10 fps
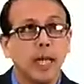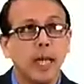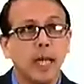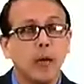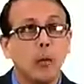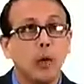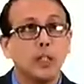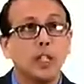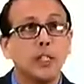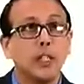A
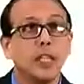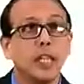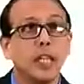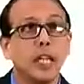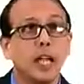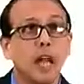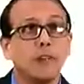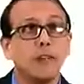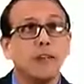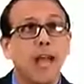versus T
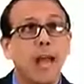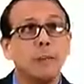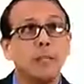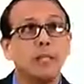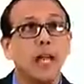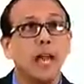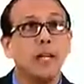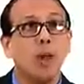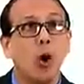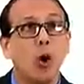graph can be
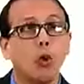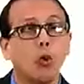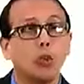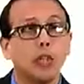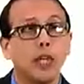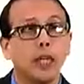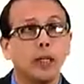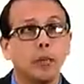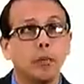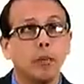sine or cosine,
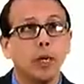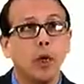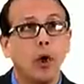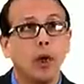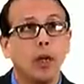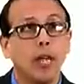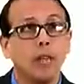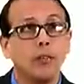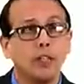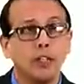but not
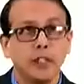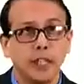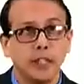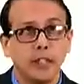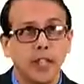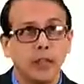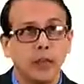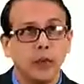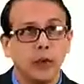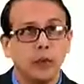A versus x.
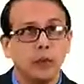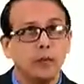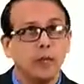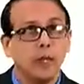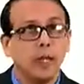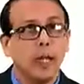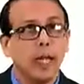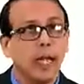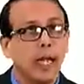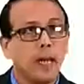Therefore,
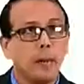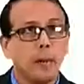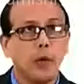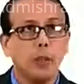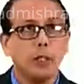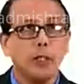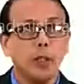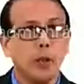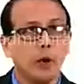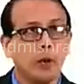A and B options
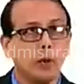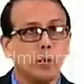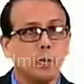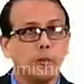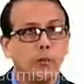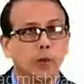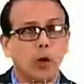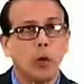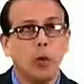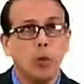are wrong.
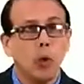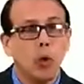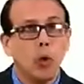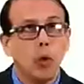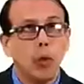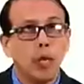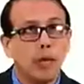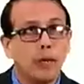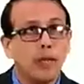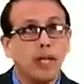Now,
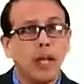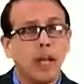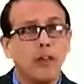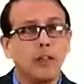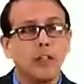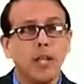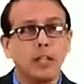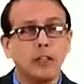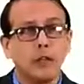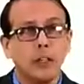whenever the graph is
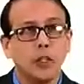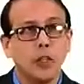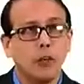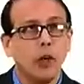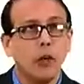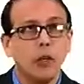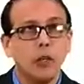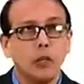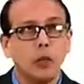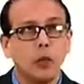asked, first of all,
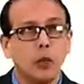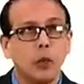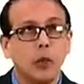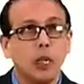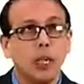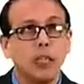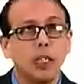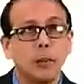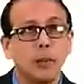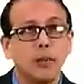we should know
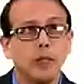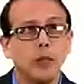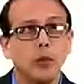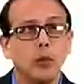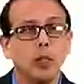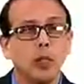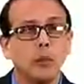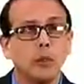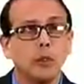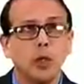relation between the two
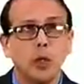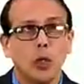terms.